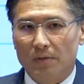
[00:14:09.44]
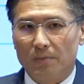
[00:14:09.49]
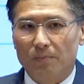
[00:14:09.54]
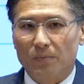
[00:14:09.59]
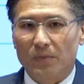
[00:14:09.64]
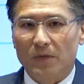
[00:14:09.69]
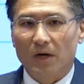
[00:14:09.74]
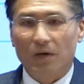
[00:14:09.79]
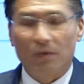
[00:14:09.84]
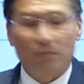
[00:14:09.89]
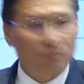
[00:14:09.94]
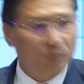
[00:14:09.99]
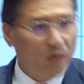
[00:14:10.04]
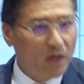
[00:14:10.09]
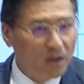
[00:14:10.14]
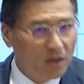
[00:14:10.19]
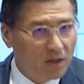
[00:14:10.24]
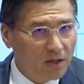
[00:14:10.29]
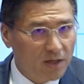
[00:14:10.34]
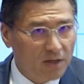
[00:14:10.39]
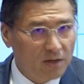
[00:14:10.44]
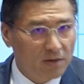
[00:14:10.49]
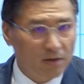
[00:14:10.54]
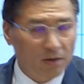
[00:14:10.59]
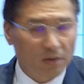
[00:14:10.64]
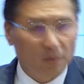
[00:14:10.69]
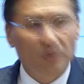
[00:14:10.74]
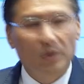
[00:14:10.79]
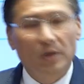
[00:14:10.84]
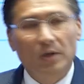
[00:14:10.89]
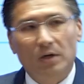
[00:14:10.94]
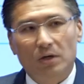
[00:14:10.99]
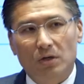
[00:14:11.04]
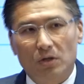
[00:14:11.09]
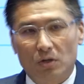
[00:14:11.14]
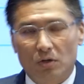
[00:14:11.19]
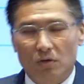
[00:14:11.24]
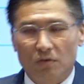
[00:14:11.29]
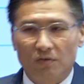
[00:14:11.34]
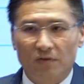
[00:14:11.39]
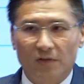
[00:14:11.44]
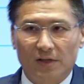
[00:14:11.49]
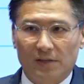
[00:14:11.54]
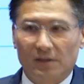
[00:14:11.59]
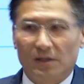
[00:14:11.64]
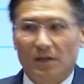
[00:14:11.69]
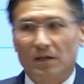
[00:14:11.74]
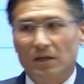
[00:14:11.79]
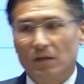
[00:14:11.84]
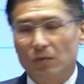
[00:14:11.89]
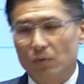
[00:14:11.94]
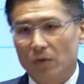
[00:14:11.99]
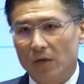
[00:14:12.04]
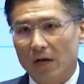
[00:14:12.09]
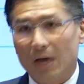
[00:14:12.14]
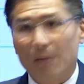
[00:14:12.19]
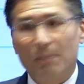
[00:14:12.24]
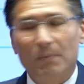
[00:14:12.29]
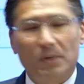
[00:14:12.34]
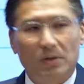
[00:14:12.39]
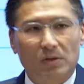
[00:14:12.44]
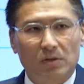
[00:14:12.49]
unregulated, things like that would happen.